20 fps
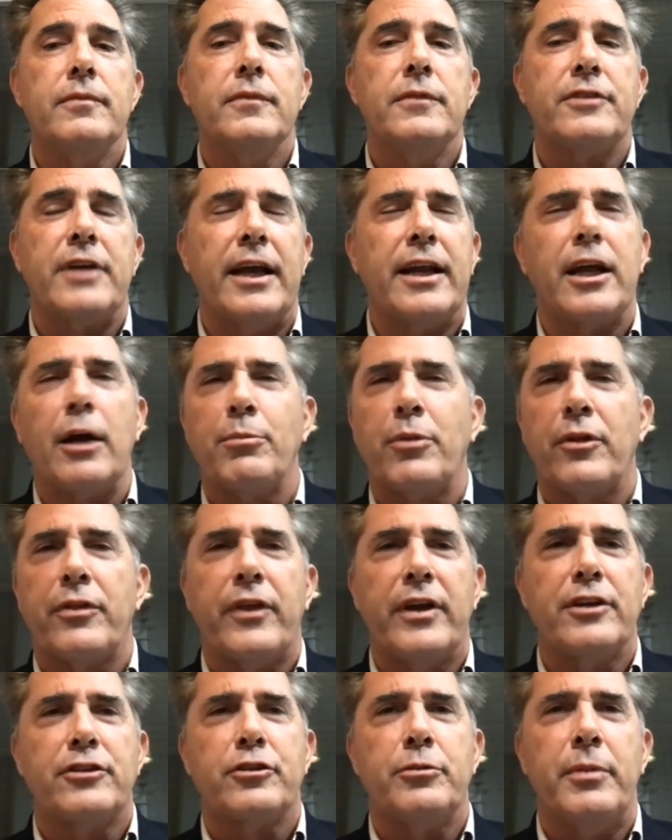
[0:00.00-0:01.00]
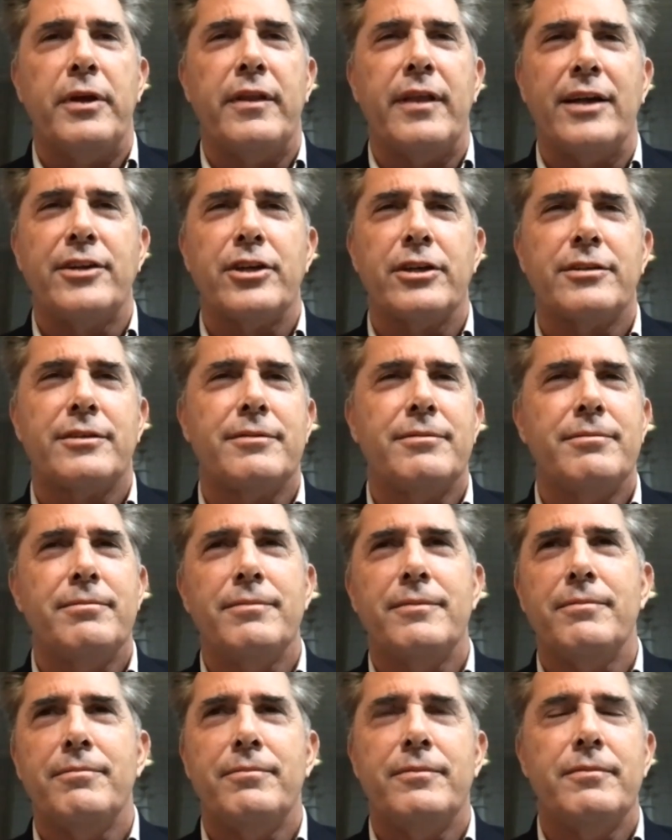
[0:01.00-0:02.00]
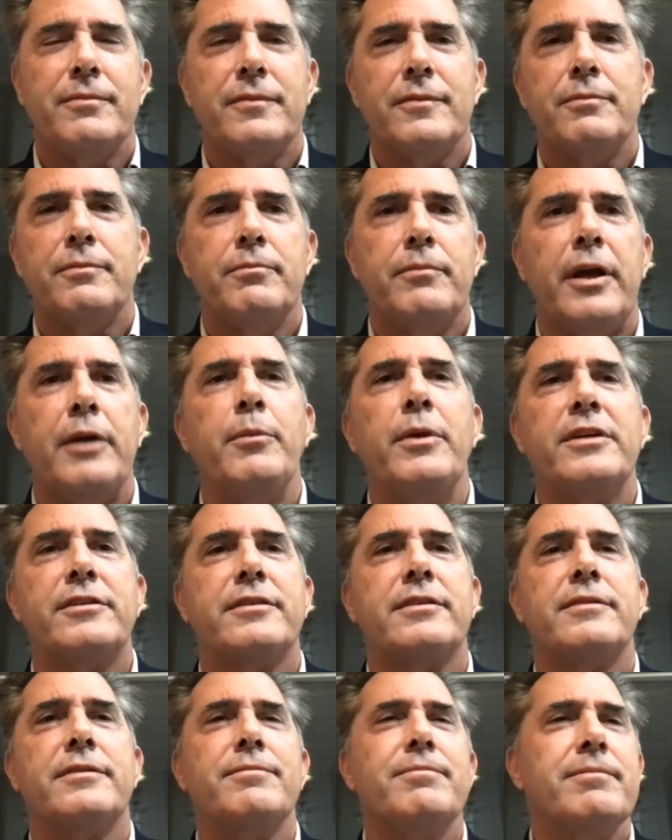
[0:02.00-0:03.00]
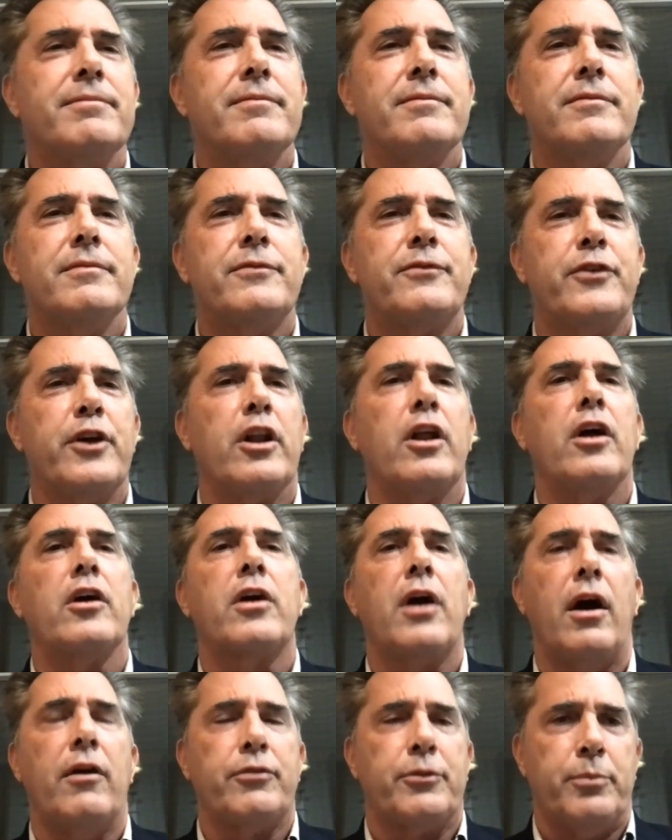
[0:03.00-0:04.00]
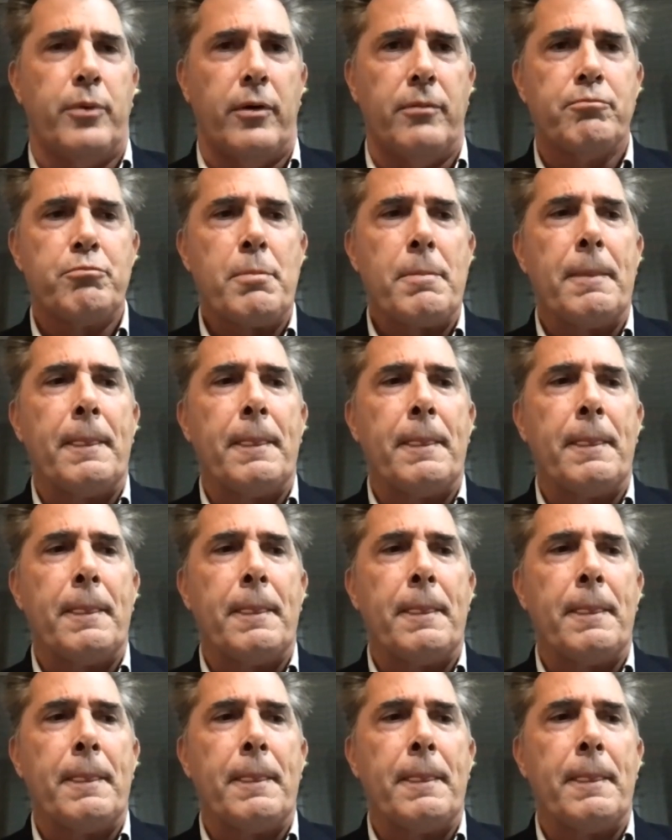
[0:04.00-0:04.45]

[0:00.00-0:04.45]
saying a couple of things to me that just made me feel uncomfortable.